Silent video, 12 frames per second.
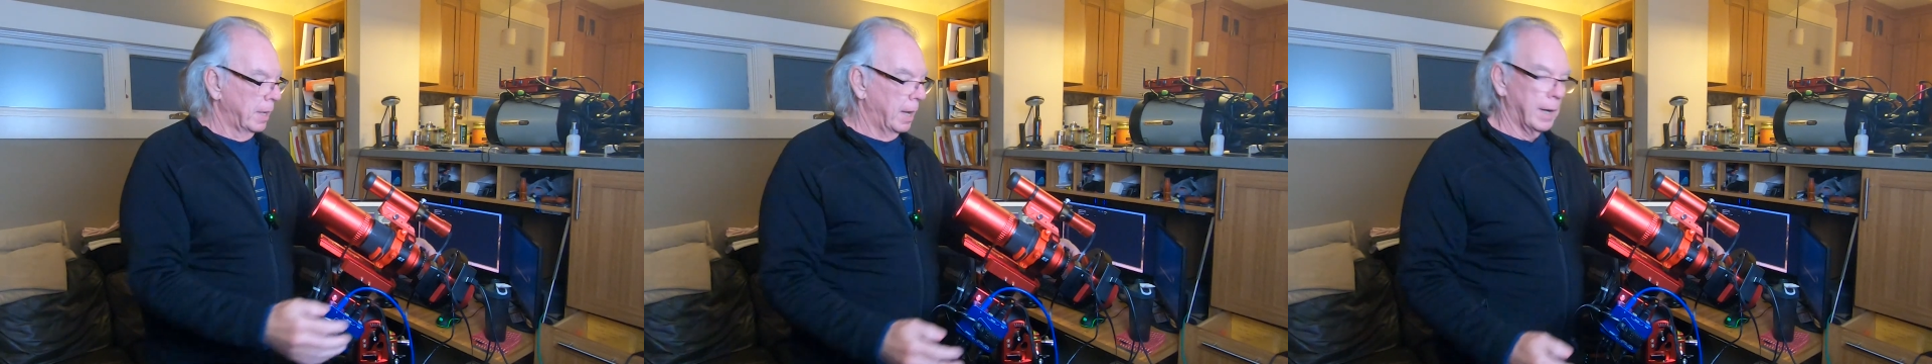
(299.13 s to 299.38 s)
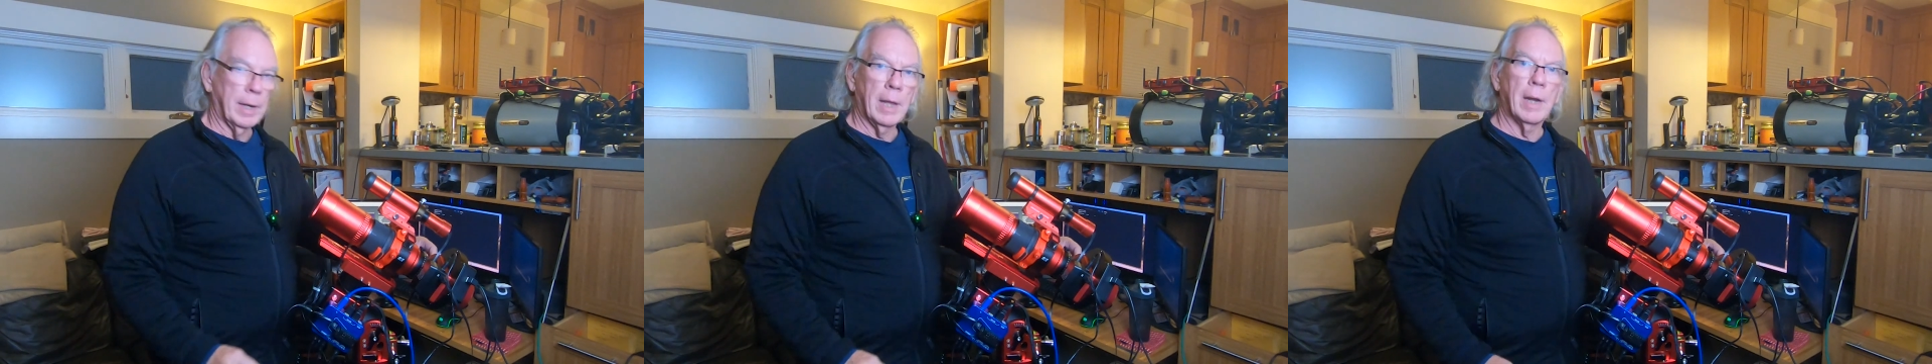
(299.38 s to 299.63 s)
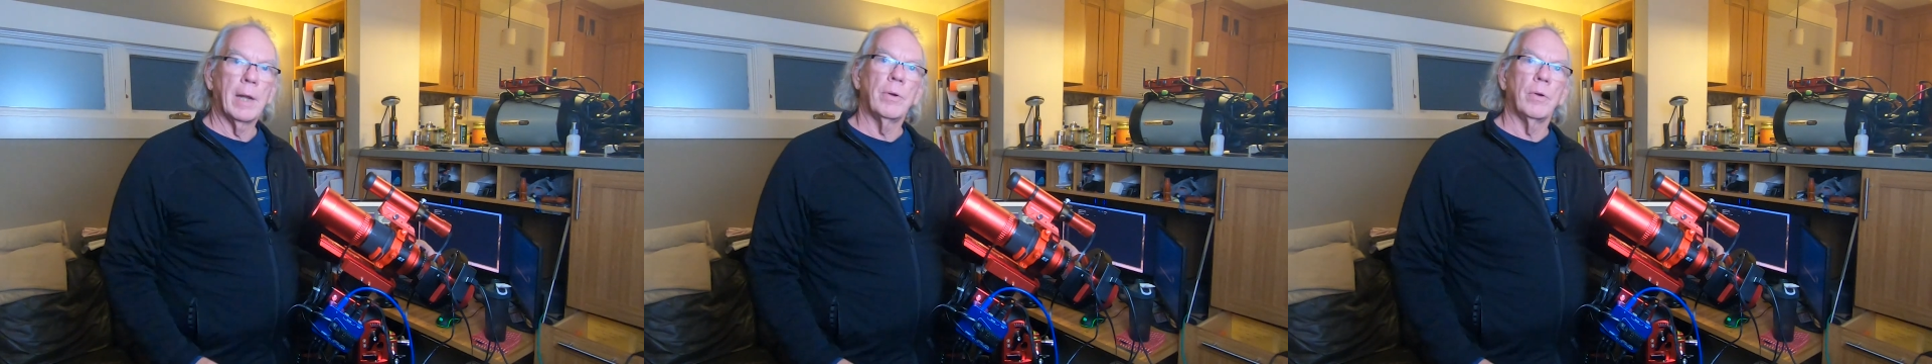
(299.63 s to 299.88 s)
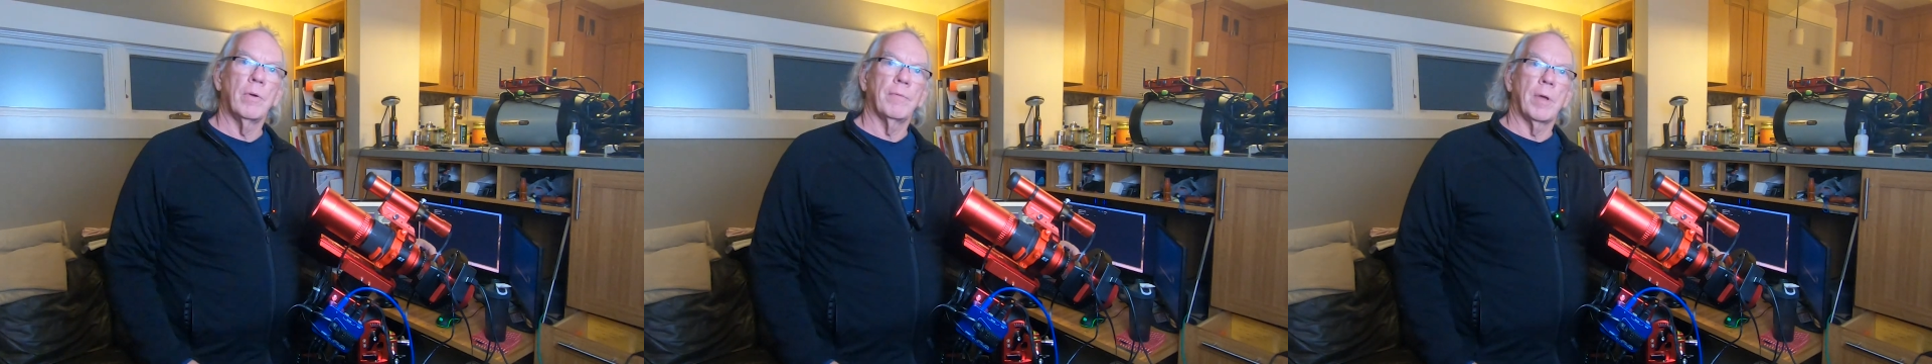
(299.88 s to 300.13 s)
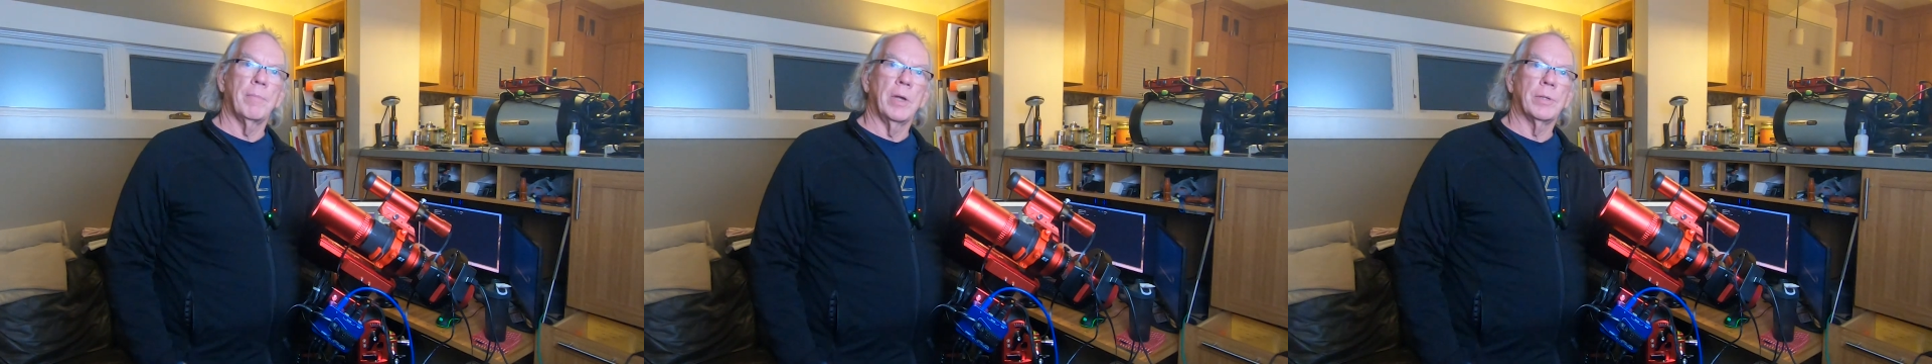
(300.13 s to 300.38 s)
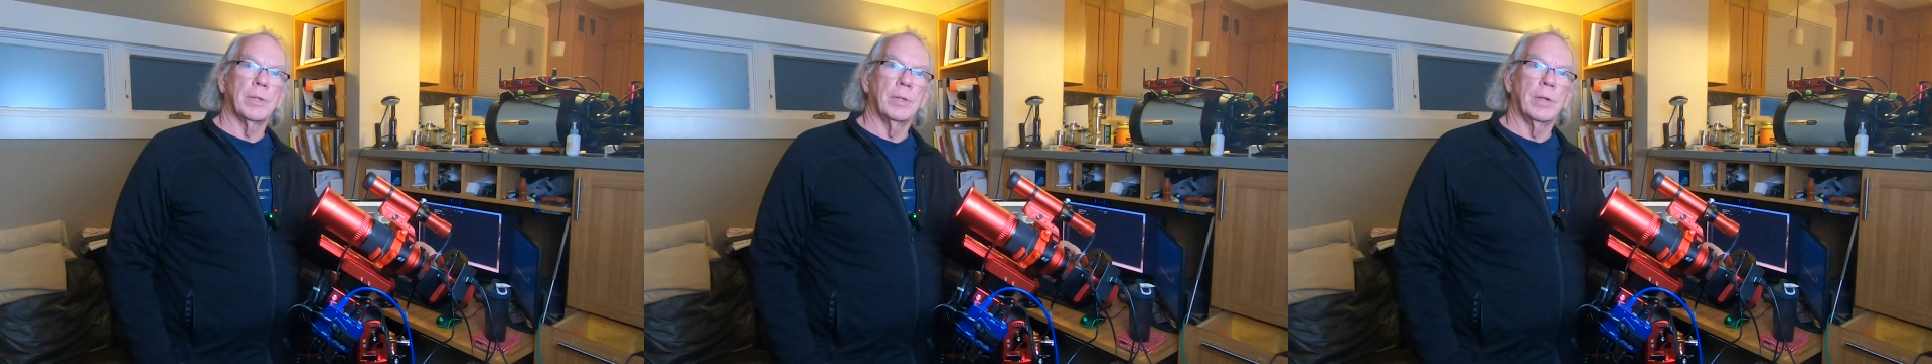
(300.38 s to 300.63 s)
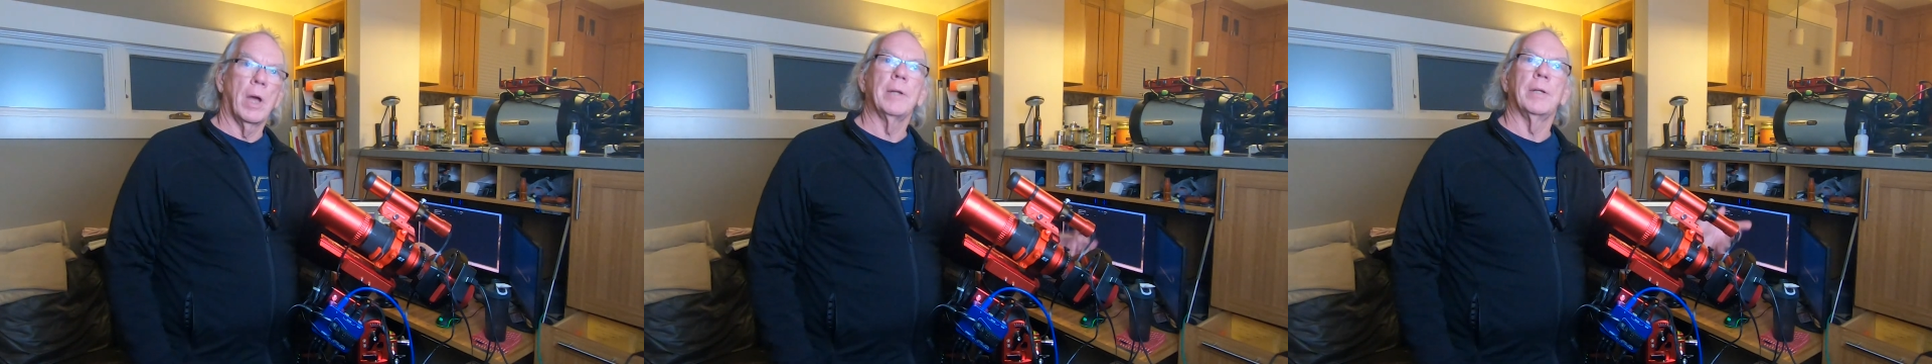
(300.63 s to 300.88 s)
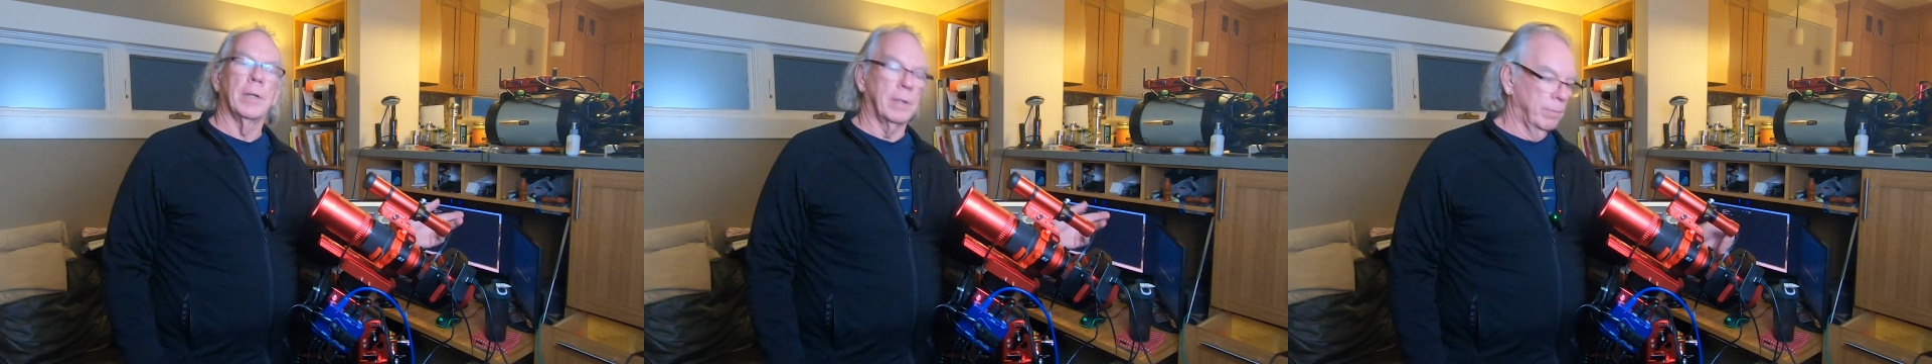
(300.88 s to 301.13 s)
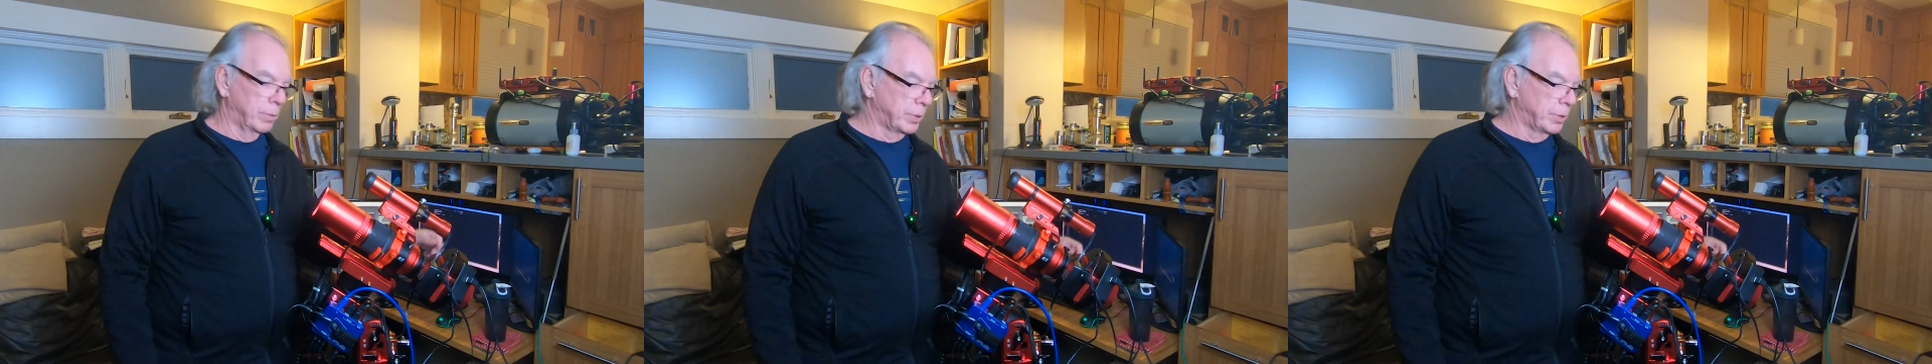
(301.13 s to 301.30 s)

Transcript: And again, I don't know if I mentioned, I did, it